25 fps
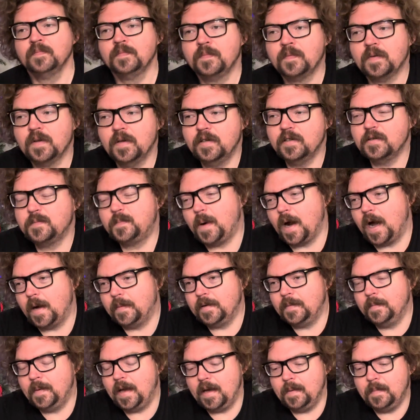That was probably
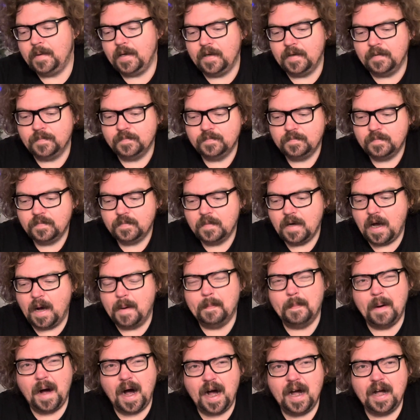maybe a
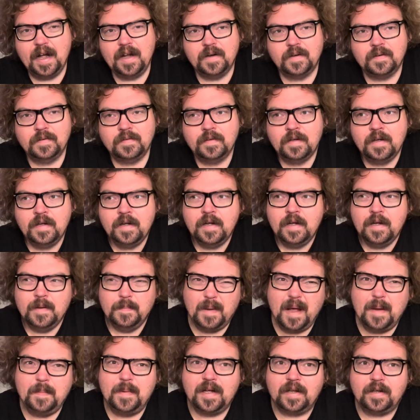mile,
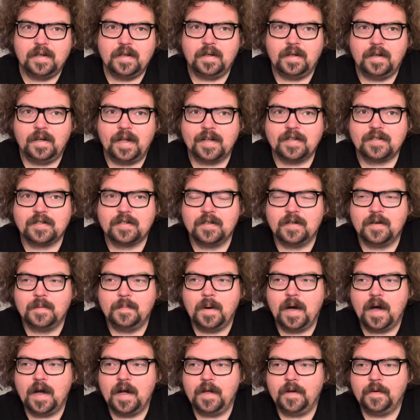maybe a little less than a
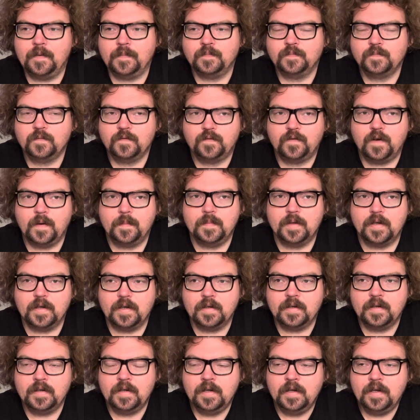mile from
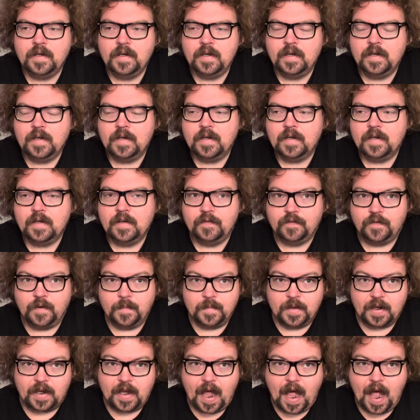
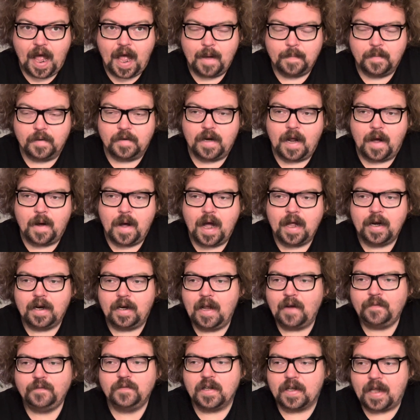the cabin. Now, I'd
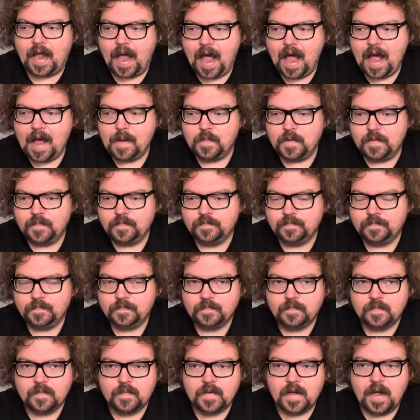left the cabin,
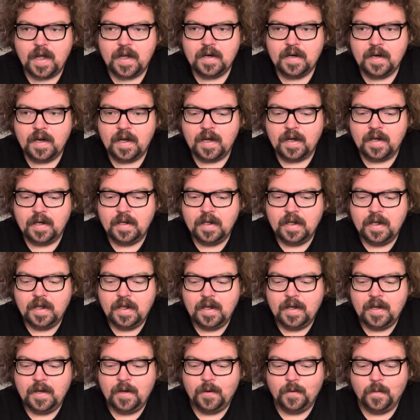and
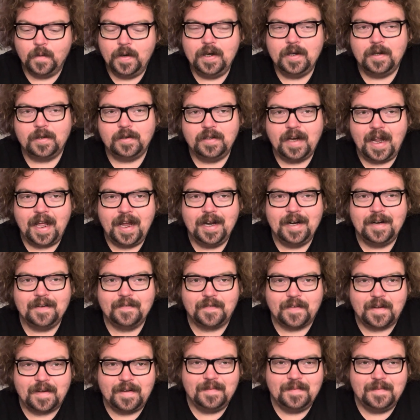real natives